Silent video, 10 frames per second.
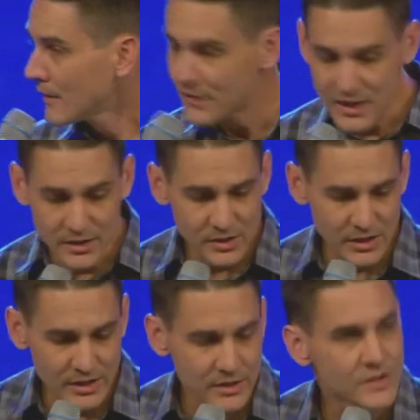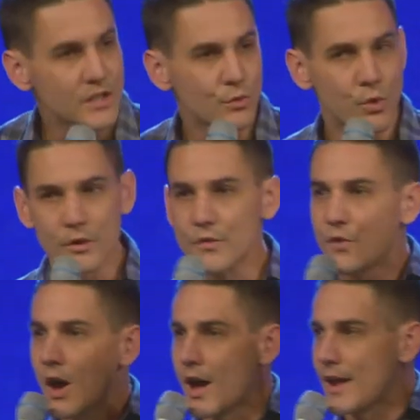This is the word of
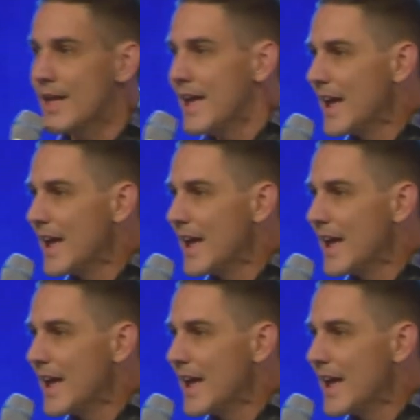God,